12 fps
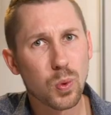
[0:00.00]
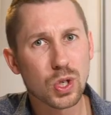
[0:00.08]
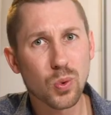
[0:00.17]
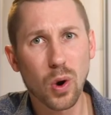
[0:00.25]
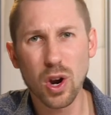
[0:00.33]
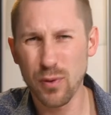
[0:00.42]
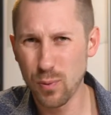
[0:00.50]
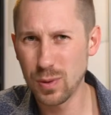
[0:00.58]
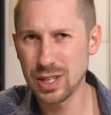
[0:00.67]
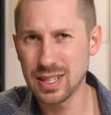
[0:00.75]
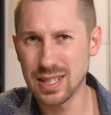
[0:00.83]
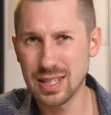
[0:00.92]
which quite often
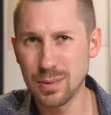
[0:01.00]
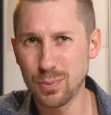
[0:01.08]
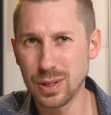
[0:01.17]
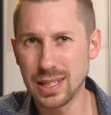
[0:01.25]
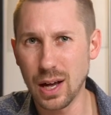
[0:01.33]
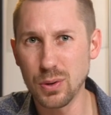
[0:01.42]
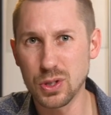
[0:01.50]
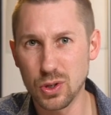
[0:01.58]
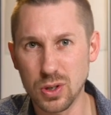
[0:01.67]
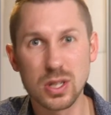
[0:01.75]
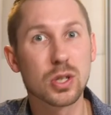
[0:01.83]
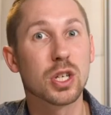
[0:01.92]
we just simply tell
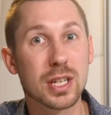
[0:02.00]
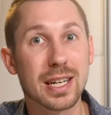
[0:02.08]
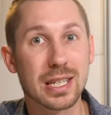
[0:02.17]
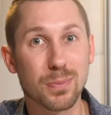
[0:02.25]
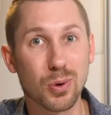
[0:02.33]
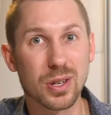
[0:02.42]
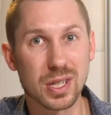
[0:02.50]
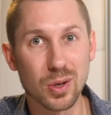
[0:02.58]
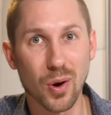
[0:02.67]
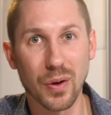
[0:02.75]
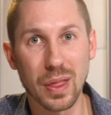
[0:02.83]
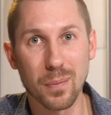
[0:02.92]
students you need to put a
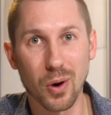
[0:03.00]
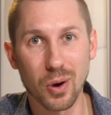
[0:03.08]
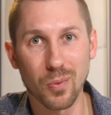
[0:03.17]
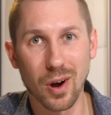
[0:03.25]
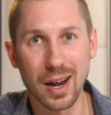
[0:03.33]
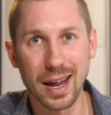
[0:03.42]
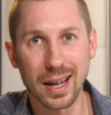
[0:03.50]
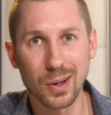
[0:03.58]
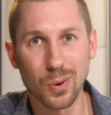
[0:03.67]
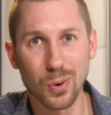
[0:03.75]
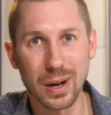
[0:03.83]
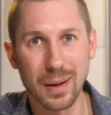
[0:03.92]
zero in the bottom right hand
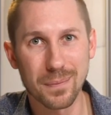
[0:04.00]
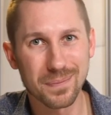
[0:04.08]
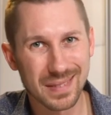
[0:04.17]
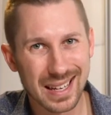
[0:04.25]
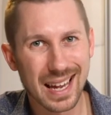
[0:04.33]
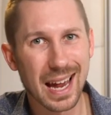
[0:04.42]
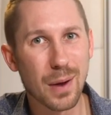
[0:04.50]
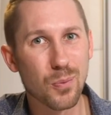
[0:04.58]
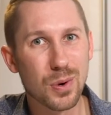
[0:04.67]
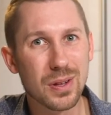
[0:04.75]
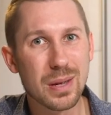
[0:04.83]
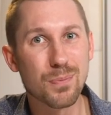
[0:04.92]
corner. It
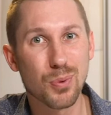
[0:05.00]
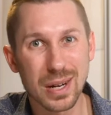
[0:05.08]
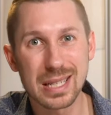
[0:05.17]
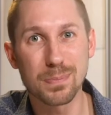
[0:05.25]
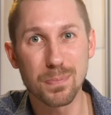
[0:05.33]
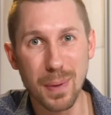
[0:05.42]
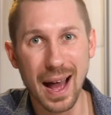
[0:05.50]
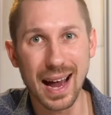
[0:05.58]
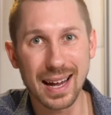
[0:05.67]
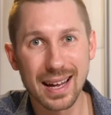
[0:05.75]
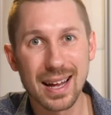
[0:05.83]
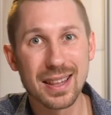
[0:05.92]
really brings
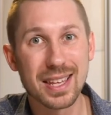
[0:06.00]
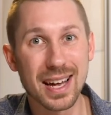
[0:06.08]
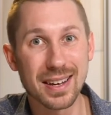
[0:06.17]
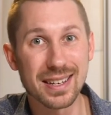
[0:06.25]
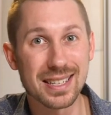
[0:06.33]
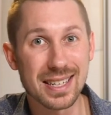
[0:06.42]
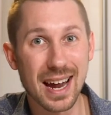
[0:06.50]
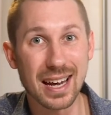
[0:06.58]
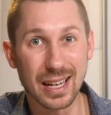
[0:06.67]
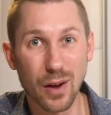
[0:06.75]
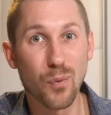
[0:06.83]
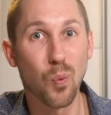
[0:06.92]
back the
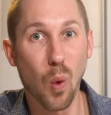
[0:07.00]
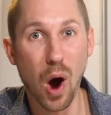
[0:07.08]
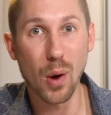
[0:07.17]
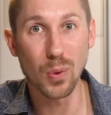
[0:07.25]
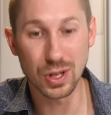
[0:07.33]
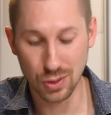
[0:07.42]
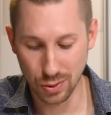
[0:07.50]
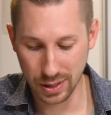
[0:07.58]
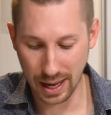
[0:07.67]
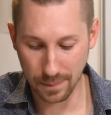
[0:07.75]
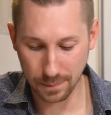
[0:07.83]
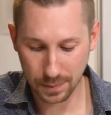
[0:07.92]
understanding of why we do
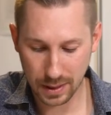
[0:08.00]
that.